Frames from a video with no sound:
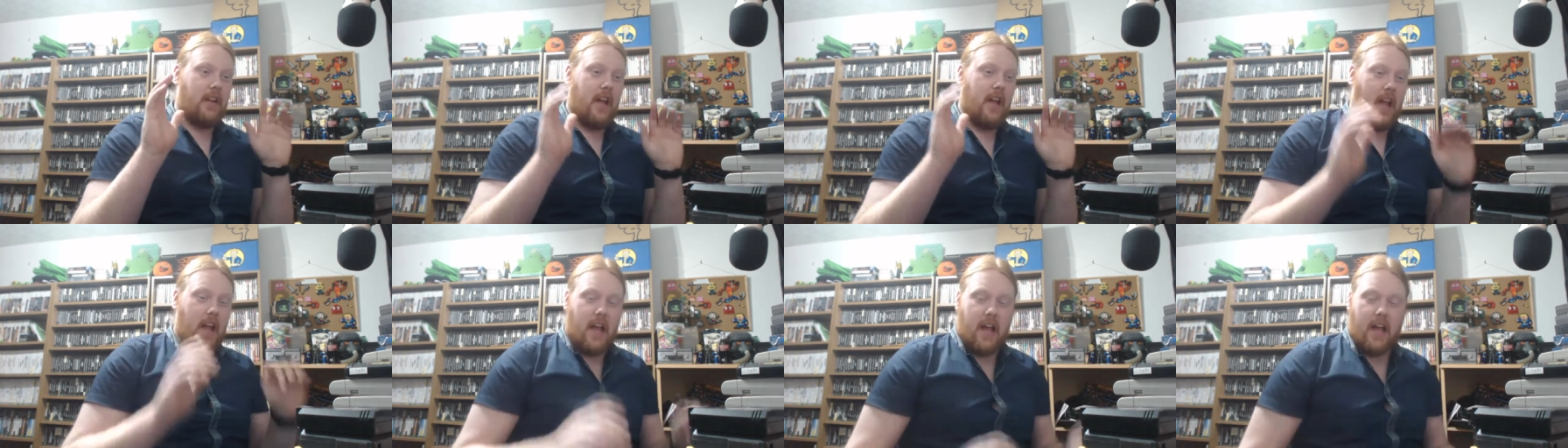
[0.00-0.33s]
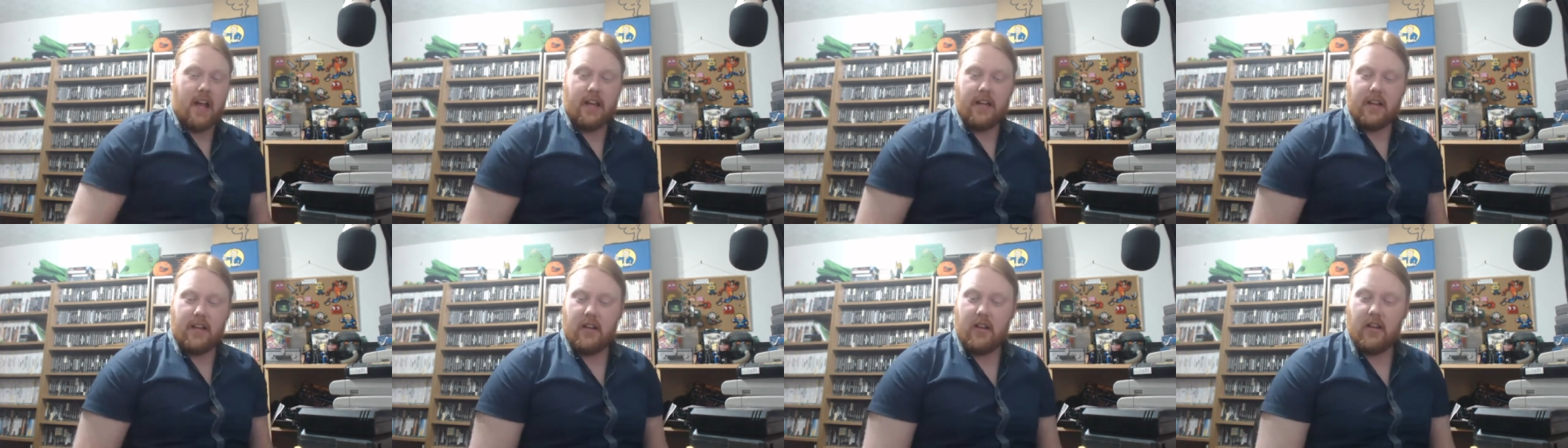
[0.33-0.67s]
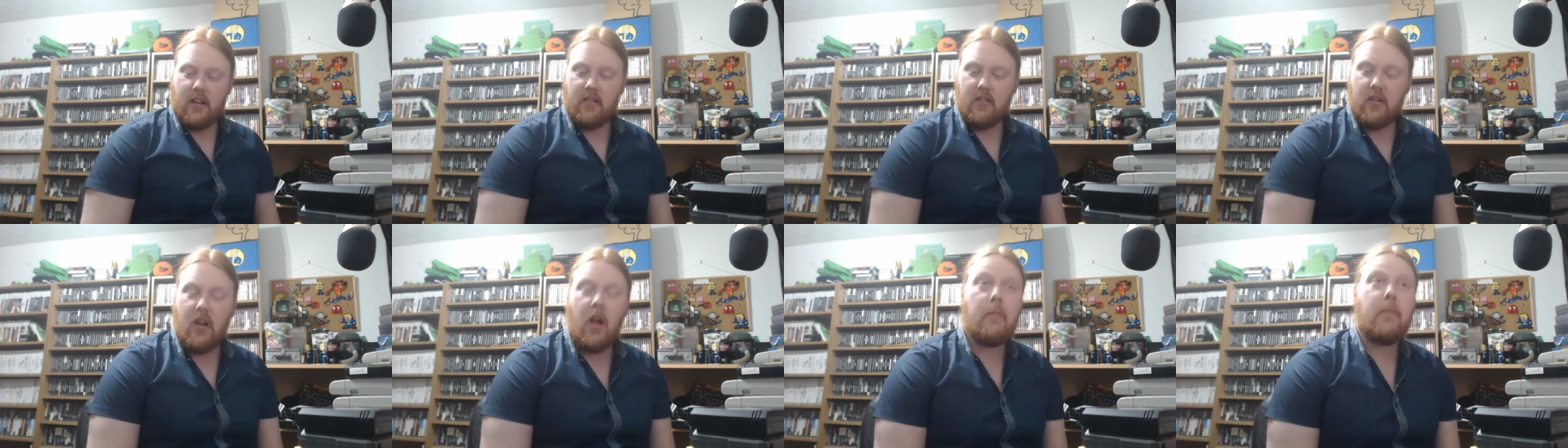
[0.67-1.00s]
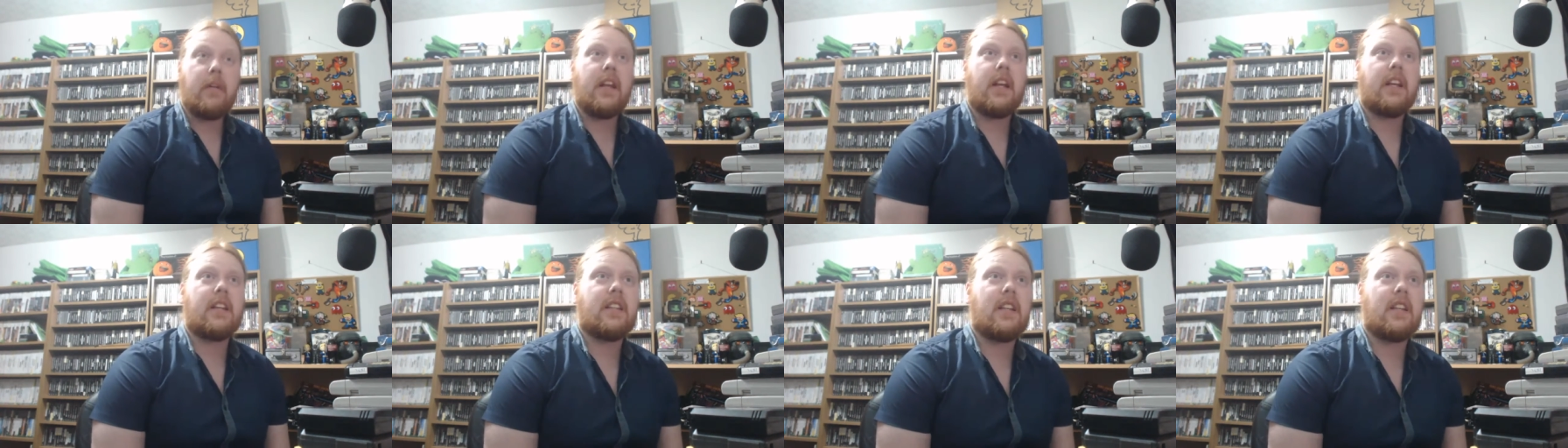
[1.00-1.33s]
And not
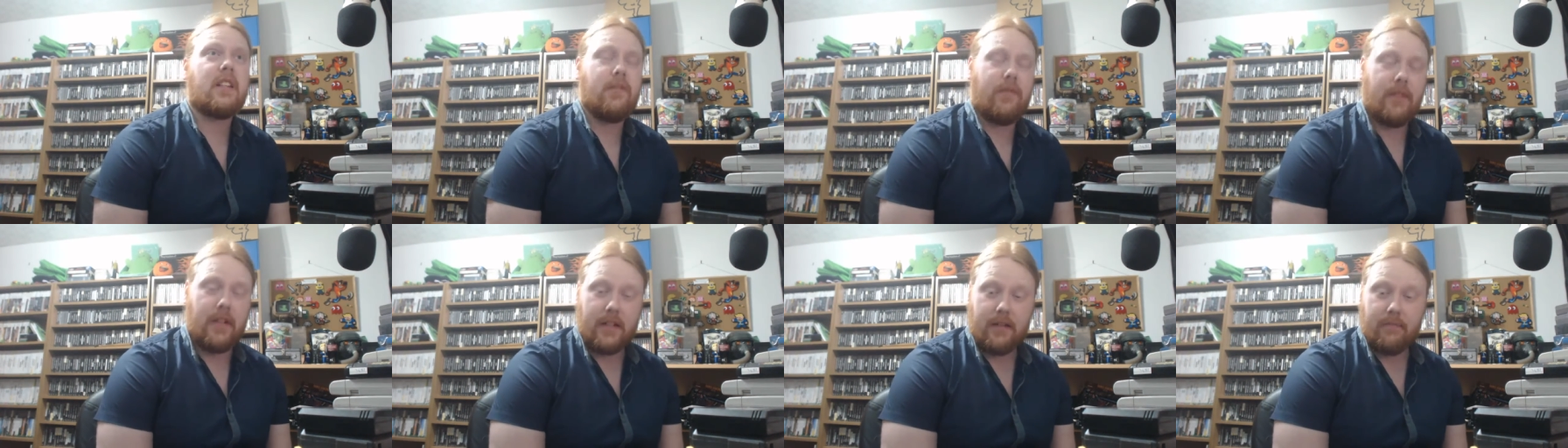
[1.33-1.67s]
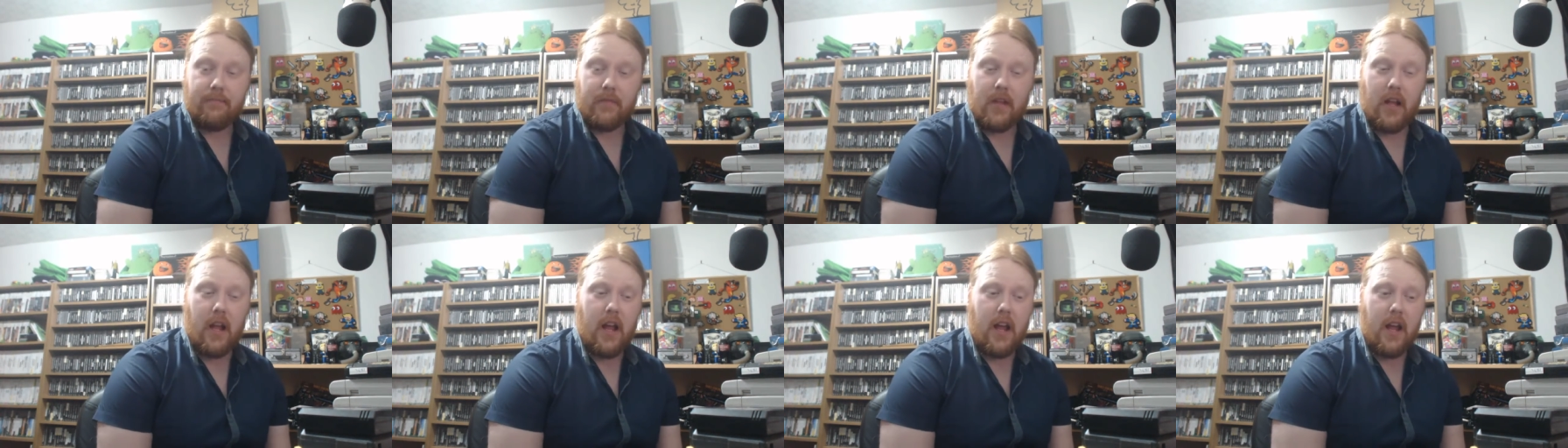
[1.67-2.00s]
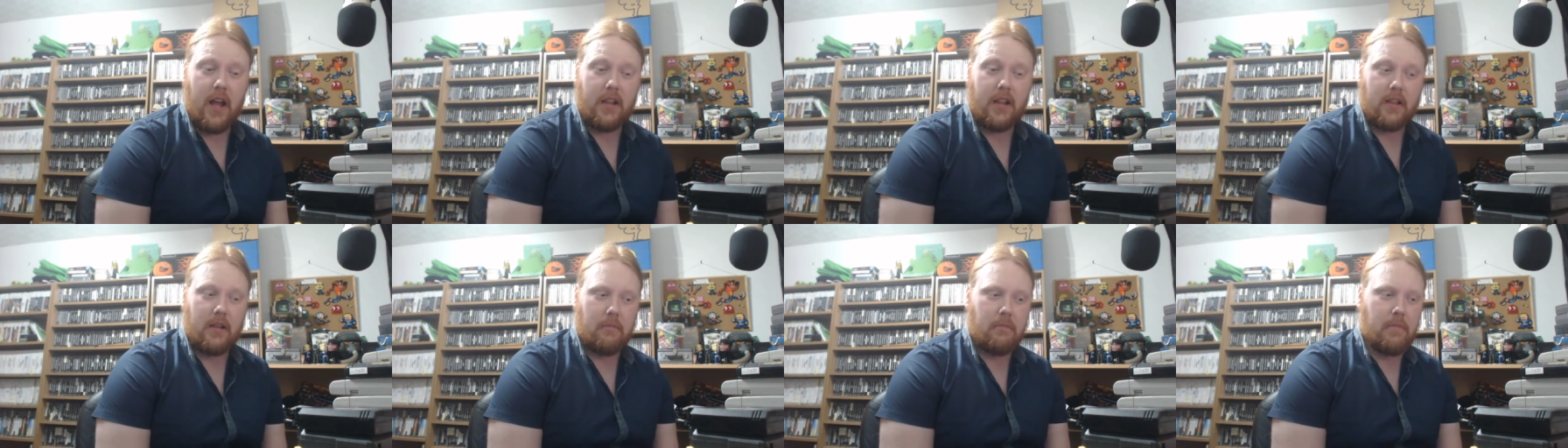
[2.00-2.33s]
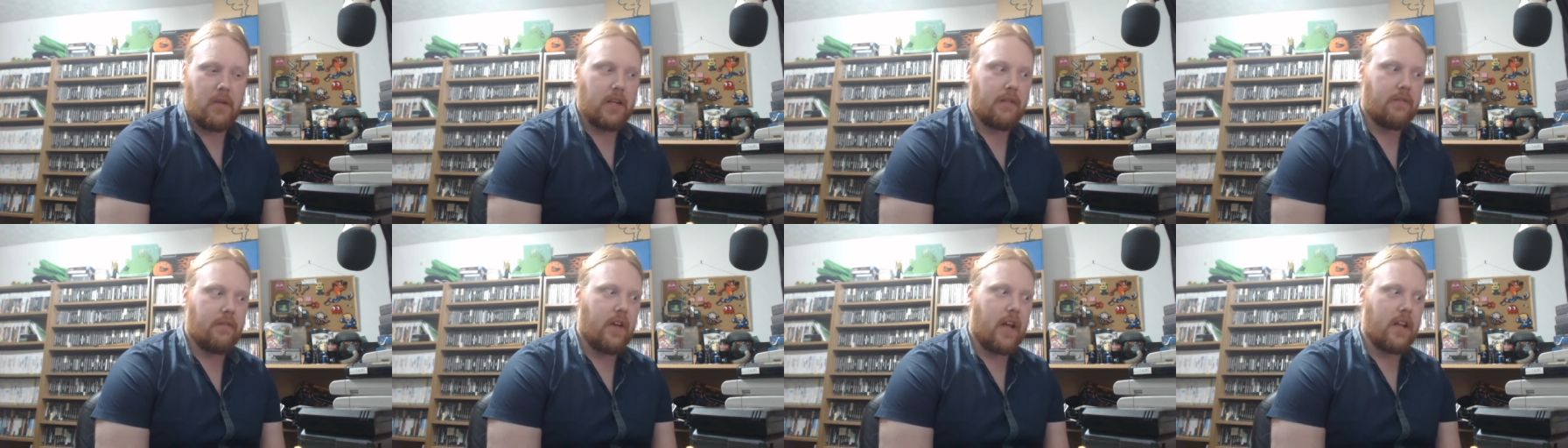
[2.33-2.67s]
many accessories.
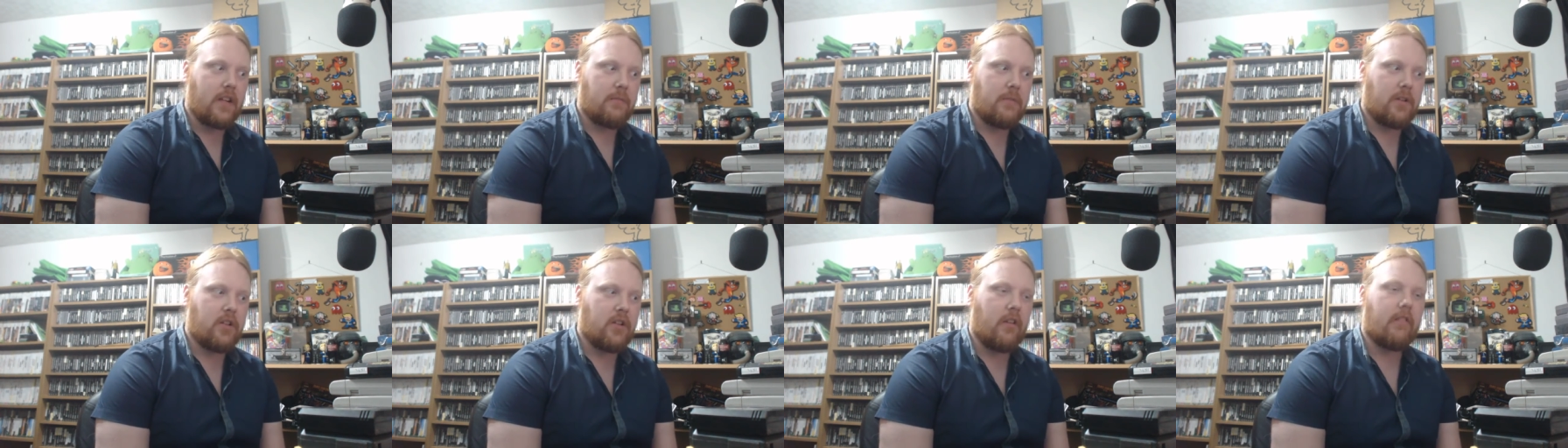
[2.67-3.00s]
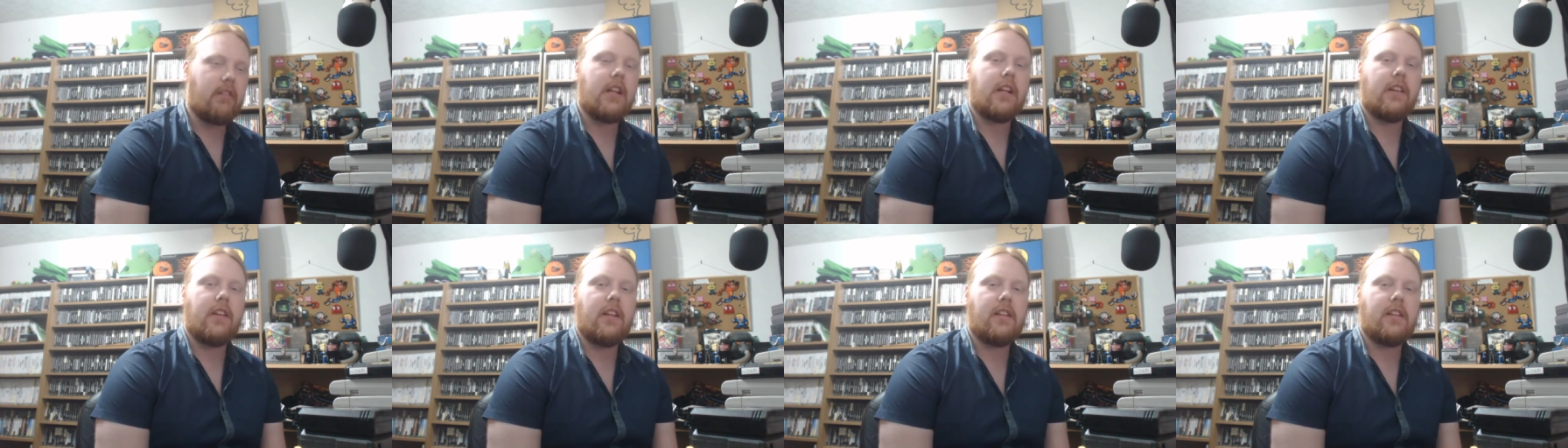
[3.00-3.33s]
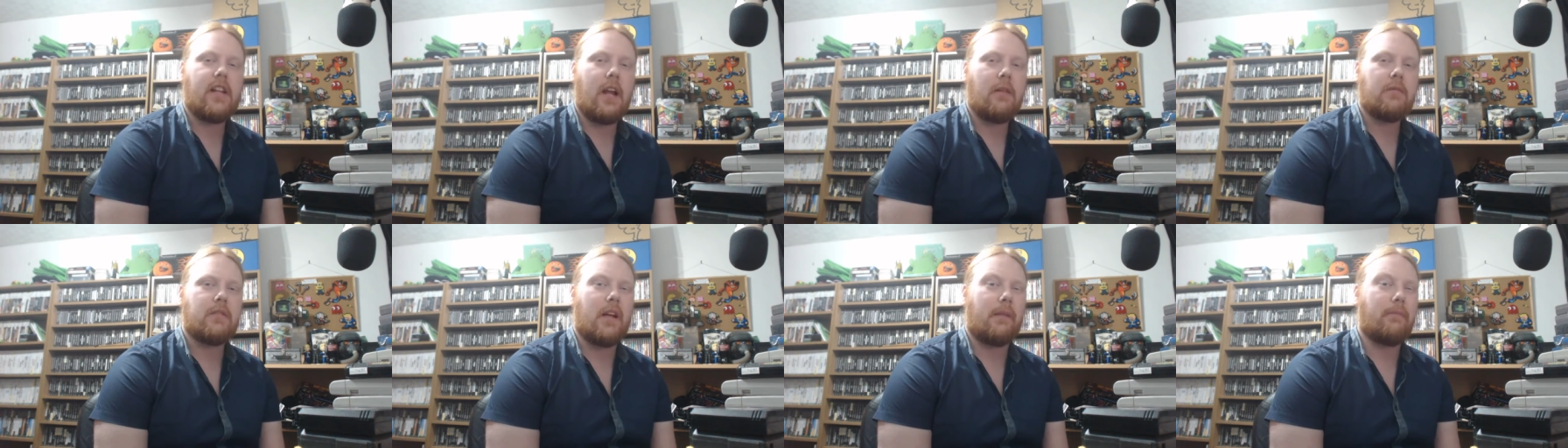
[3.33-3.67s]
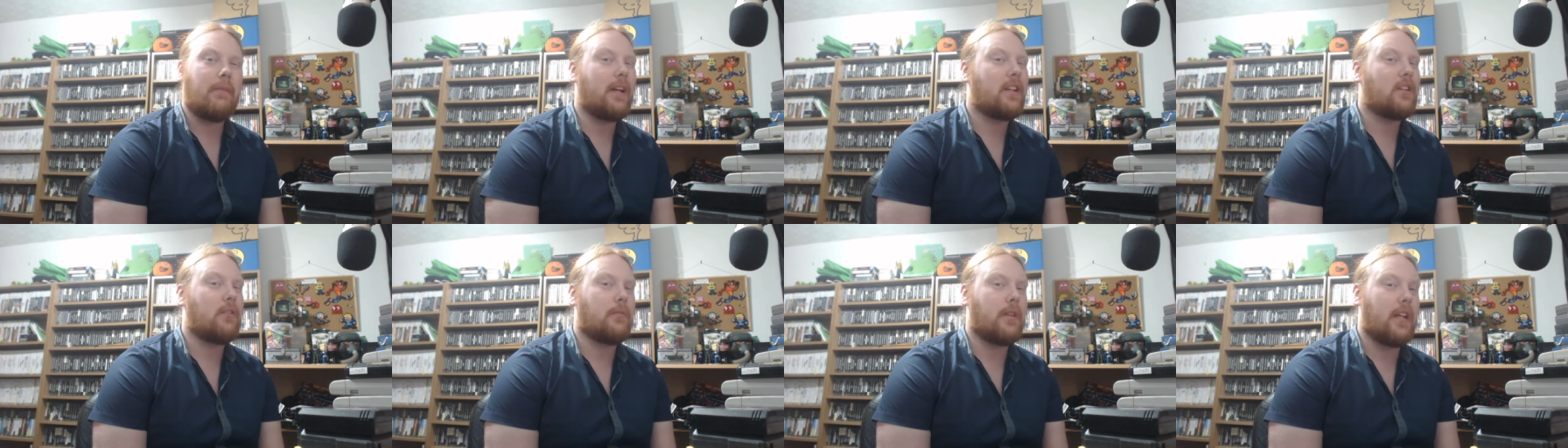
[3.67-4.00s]
The vast majority of these games I
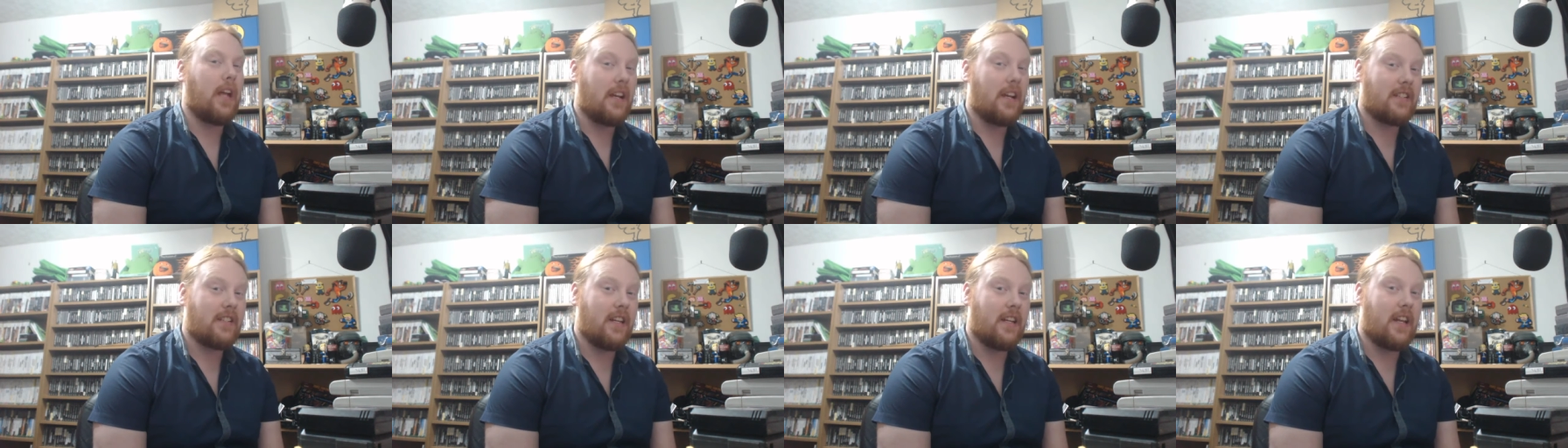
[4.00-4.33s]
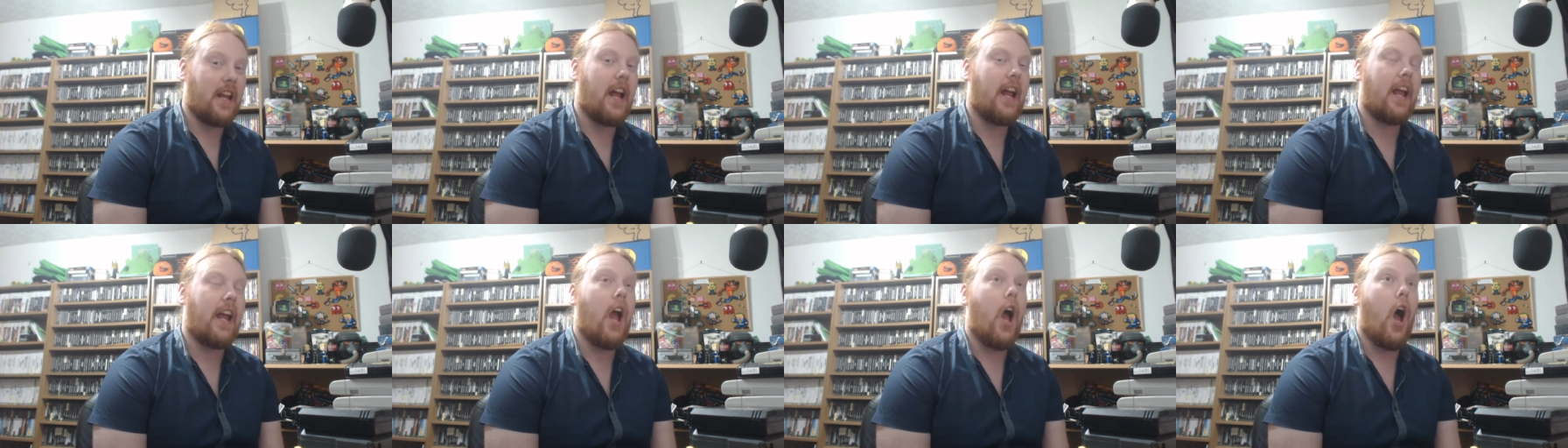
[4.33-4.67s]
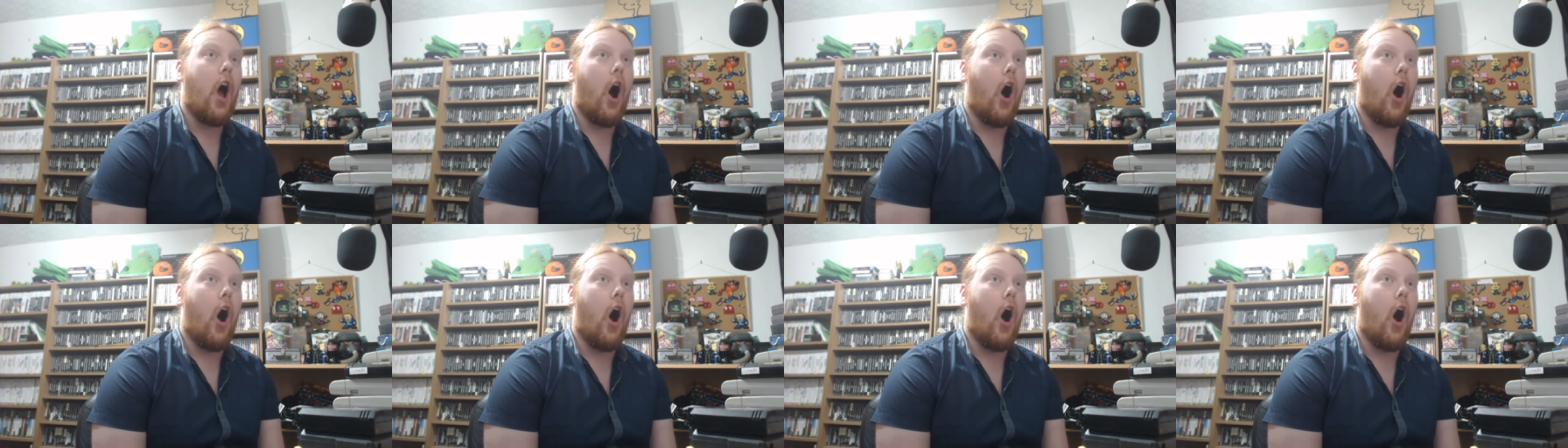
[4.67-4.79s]
picked up yesterday